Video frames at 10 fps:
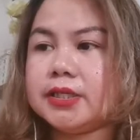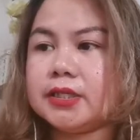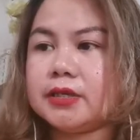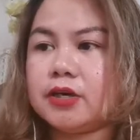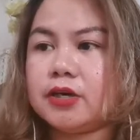
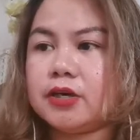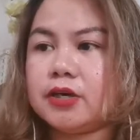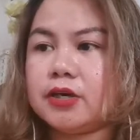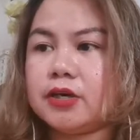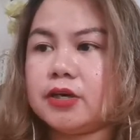There are
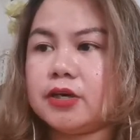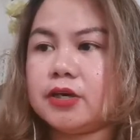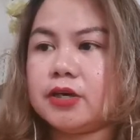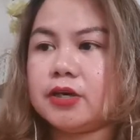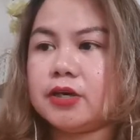also
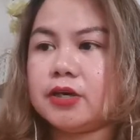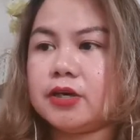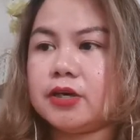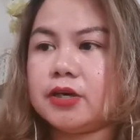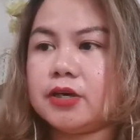
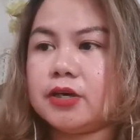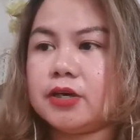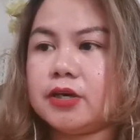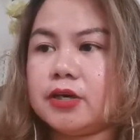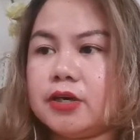examples to
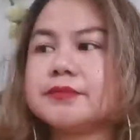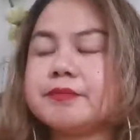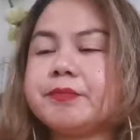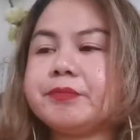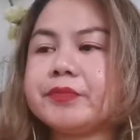that.
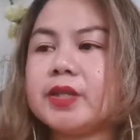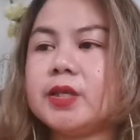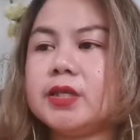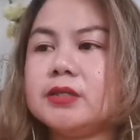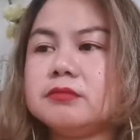
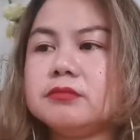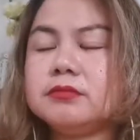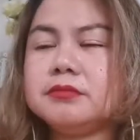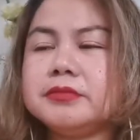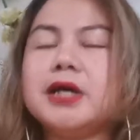
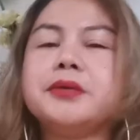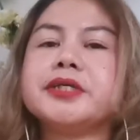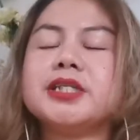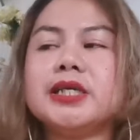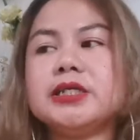Now,
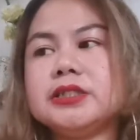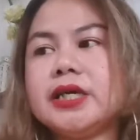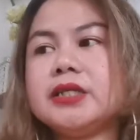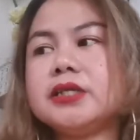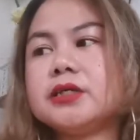in
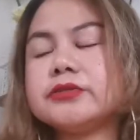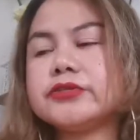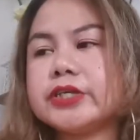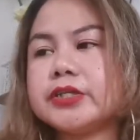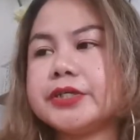India, they
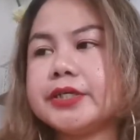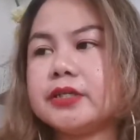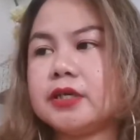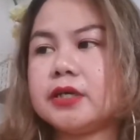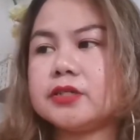consider
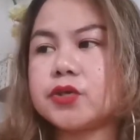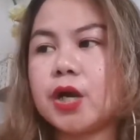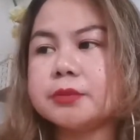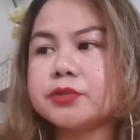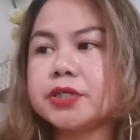their
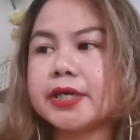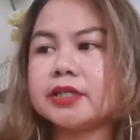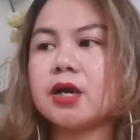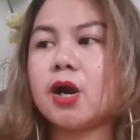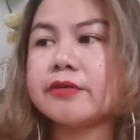sculpture
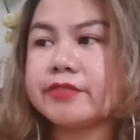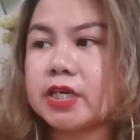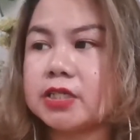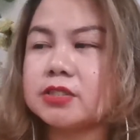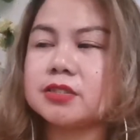and carving
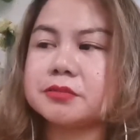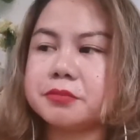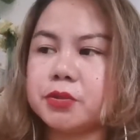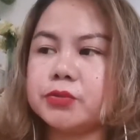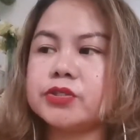as the
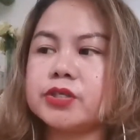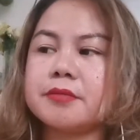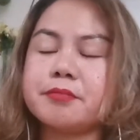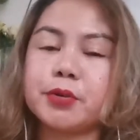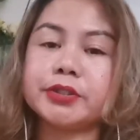most
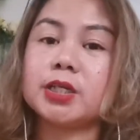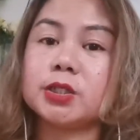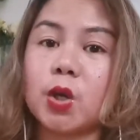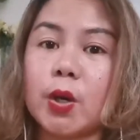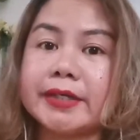important
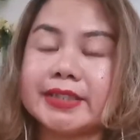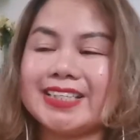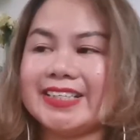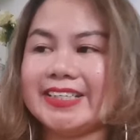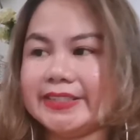art in
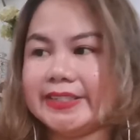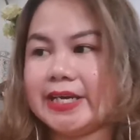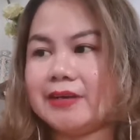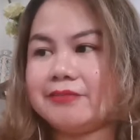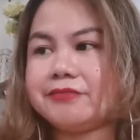
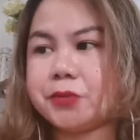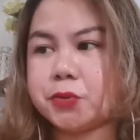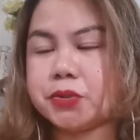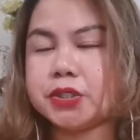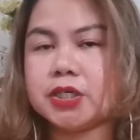India.
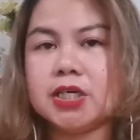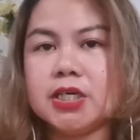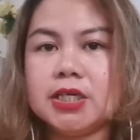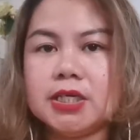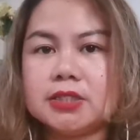For
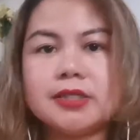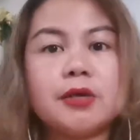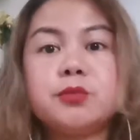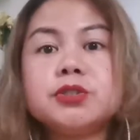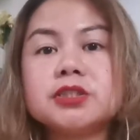they
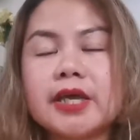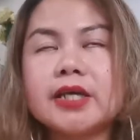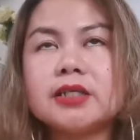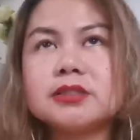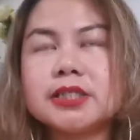would
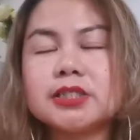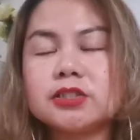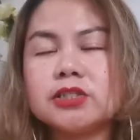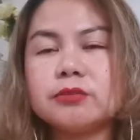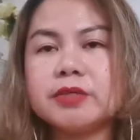tell
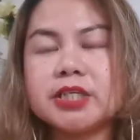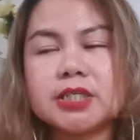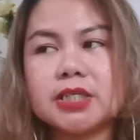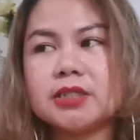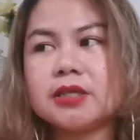dito
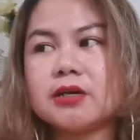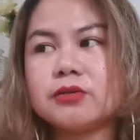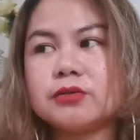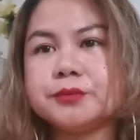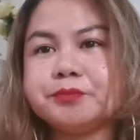makikita
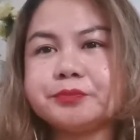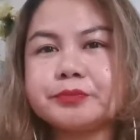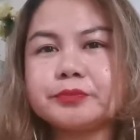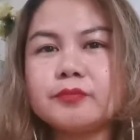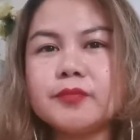kung
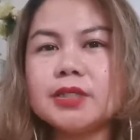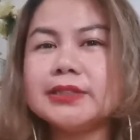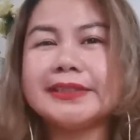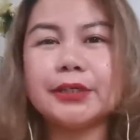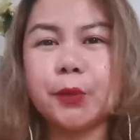
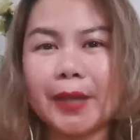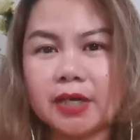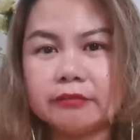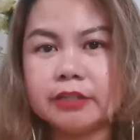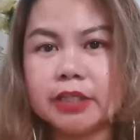their way
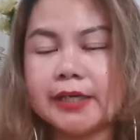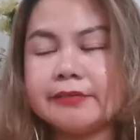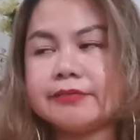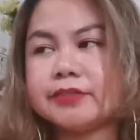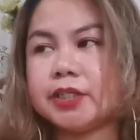of
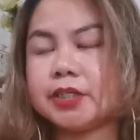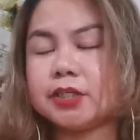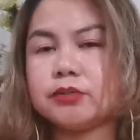life, their